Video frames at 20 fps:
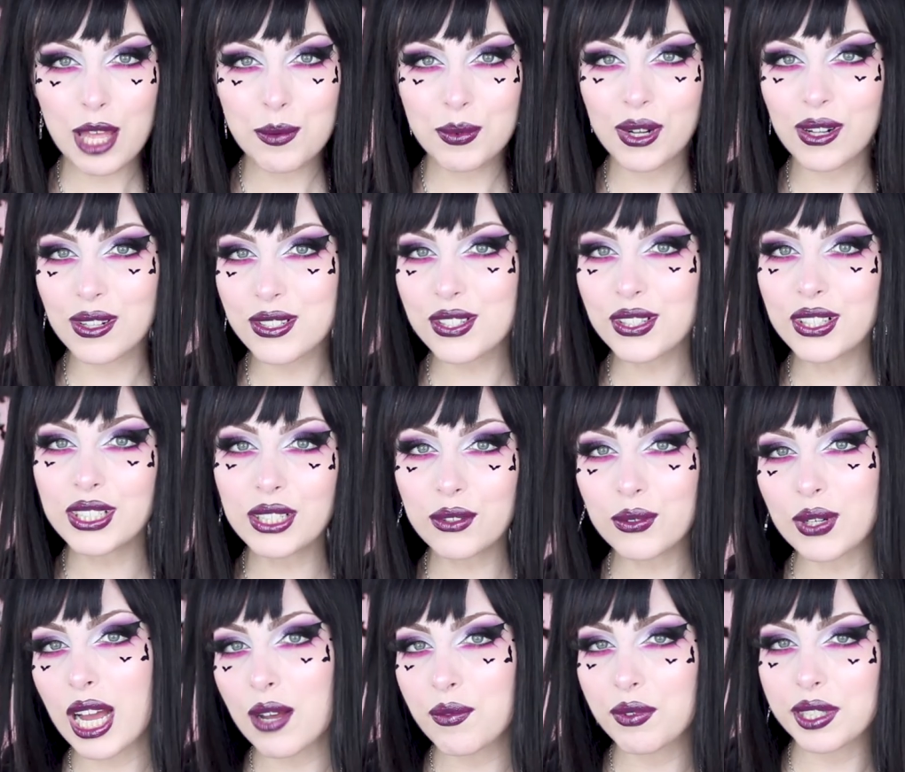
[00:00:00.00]
I'm also gonna
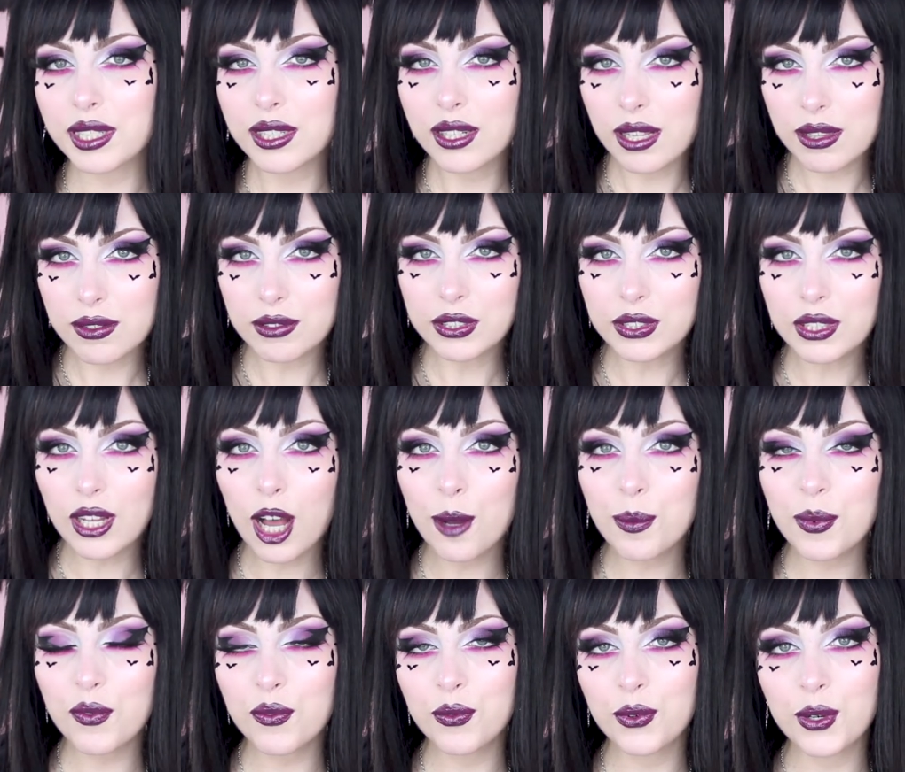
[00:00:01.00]
grab another
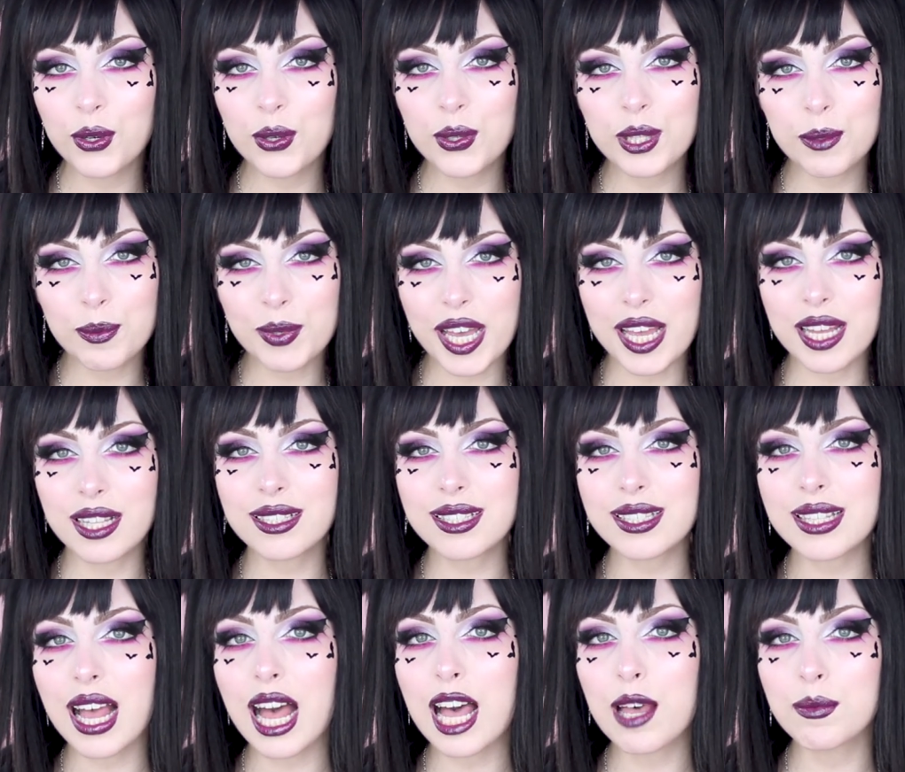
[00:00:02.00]
top for the
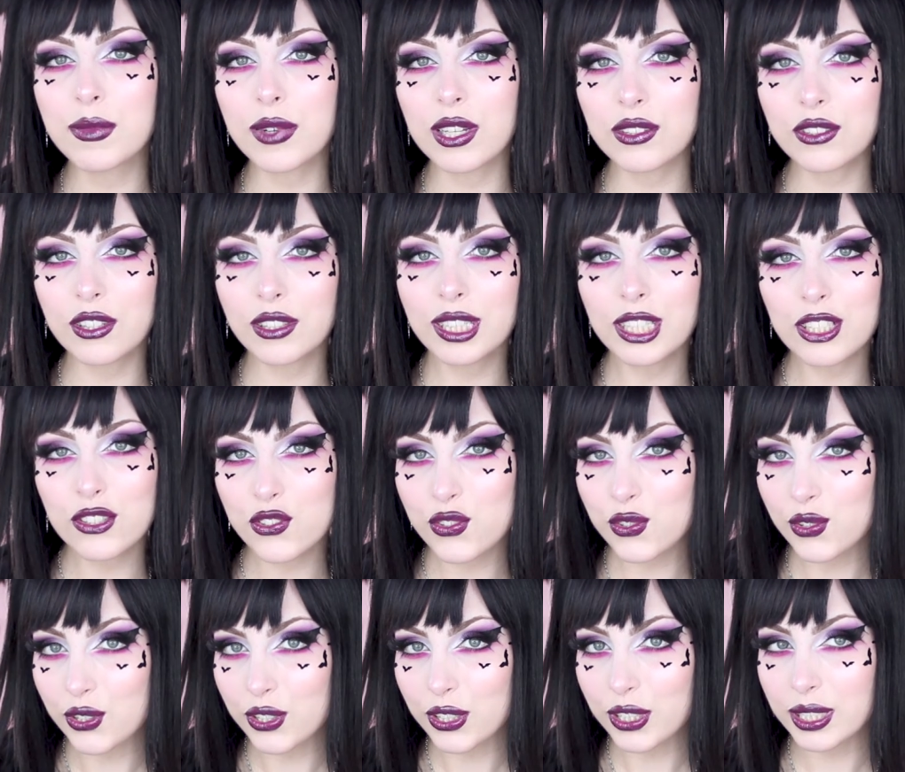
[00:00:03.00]
pants. I'm not totally
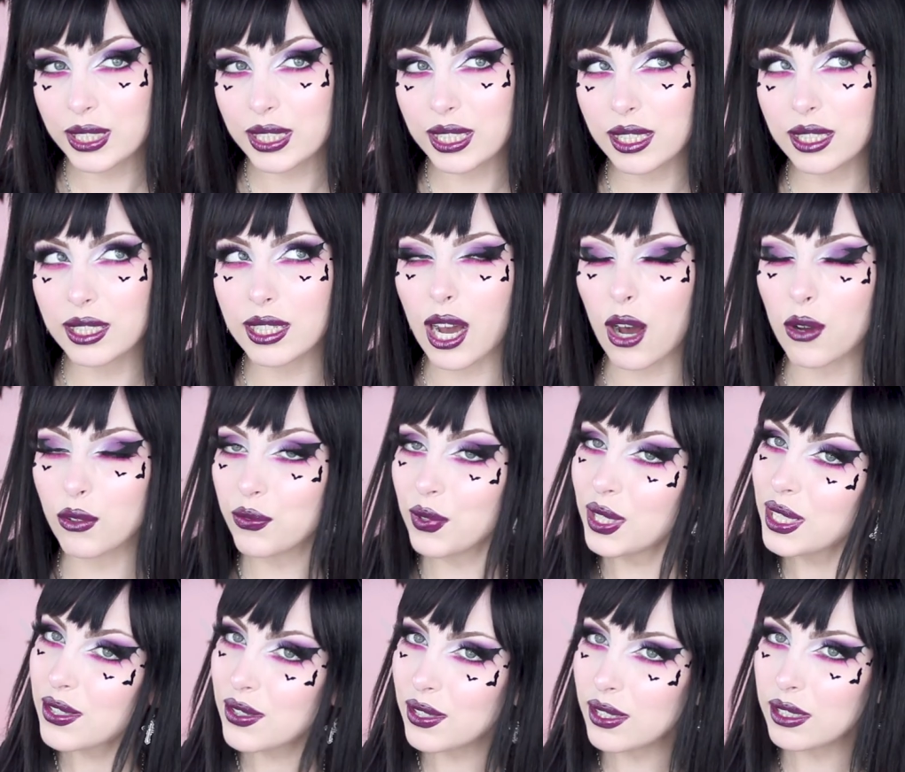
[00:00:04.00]
sure that the
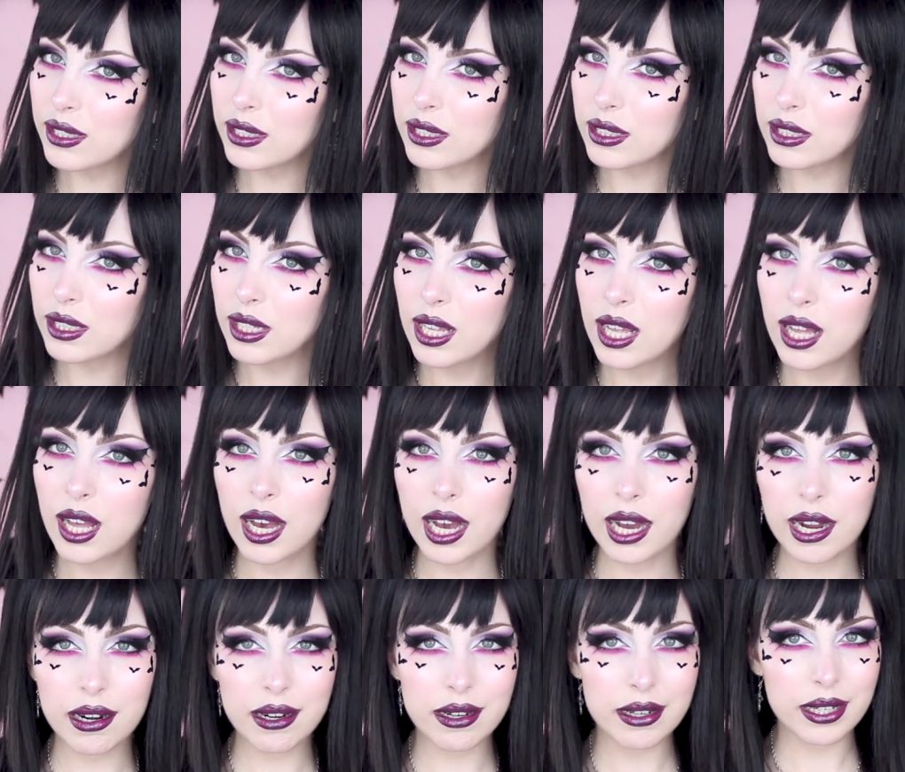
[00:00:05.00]
outfits here
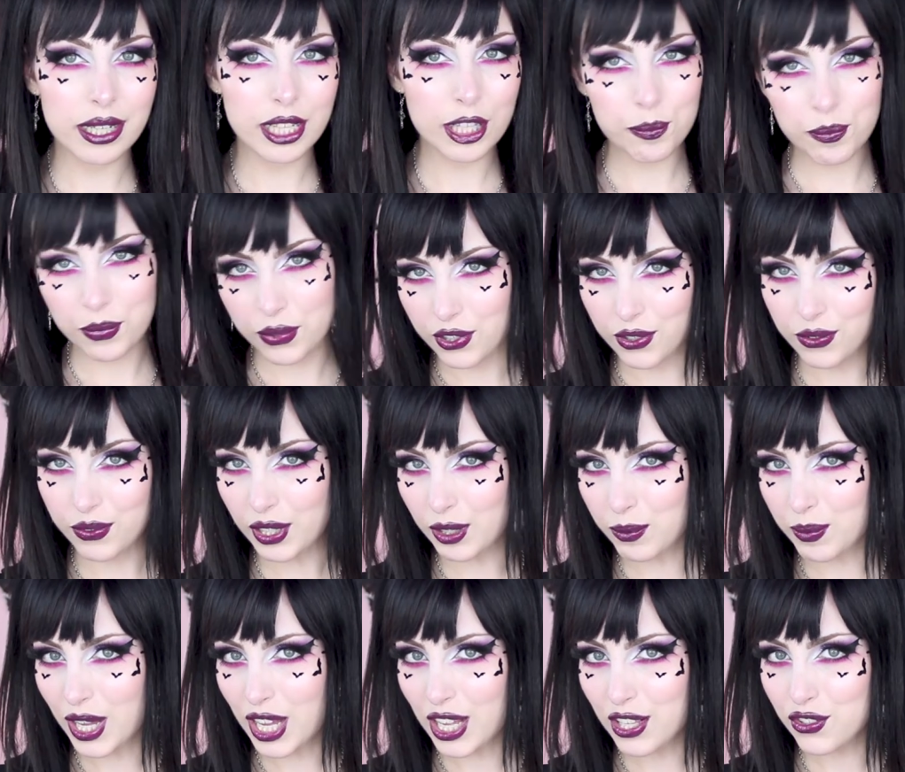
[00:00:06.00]
are a
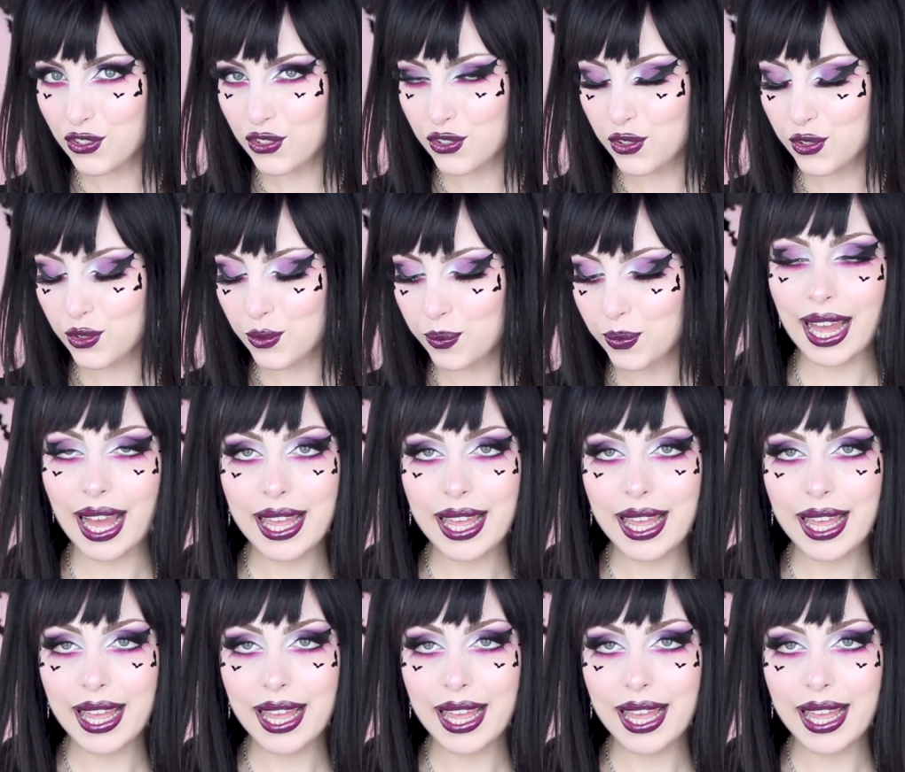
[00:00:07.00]
perfect match.